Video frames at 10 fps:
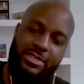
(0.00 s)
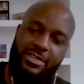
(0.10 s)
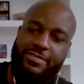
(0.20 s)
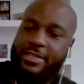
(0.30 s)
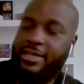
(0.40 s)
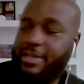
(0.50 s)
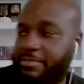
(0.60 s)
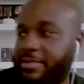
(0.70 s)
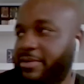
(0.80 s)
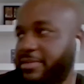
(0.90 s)
in like a
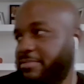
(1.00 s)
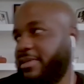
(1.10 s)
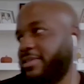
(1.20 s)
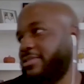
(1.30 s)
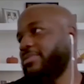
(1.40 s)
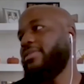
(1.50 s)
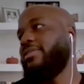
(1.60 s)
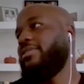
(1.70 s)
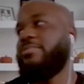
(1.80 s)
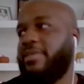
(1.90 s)
polling place where it
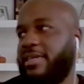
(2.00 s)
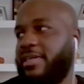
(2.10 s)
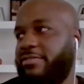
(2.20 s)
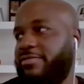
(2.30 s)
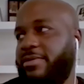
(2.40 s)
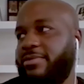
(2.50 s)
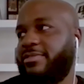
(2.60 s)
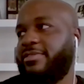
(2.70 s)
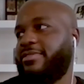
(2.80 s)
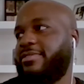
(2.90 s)
don't be a lot of folks,
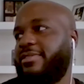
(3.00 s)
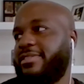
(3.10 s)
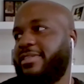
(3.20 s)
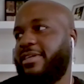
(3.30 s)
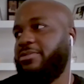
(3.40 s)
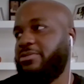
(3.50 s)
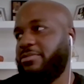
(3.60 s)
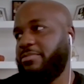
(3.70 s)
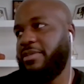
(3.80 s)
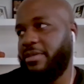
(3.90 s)
because that's how it used to
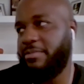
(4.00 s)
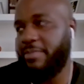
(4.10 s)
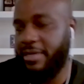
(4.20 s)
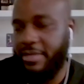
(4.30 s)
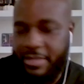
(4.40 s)
be at my